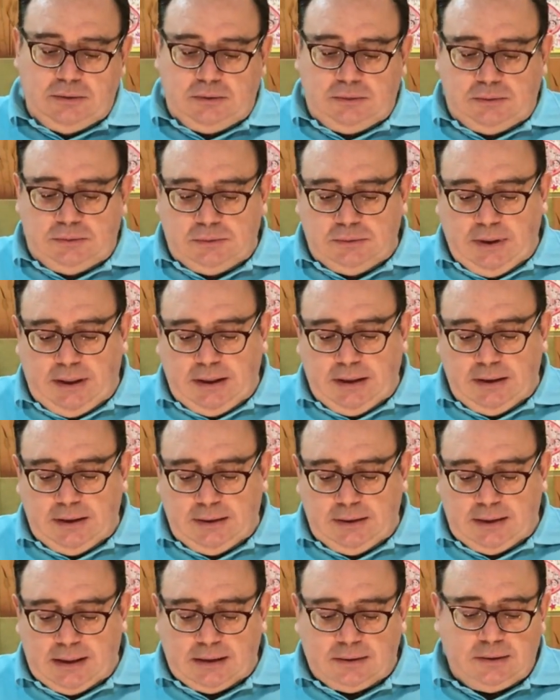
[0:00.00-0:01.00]

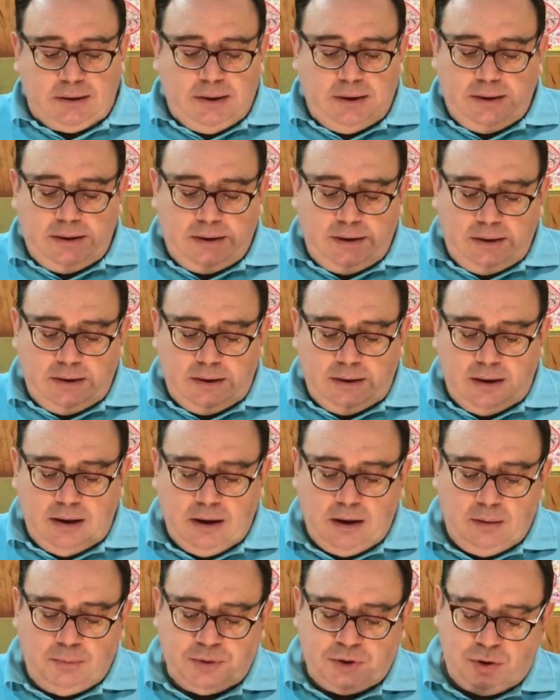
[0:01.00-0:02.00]
that
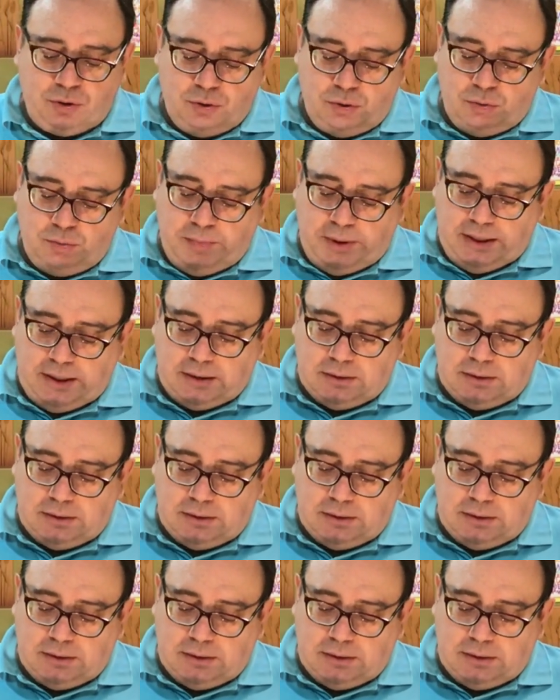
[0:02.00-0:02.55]
helps to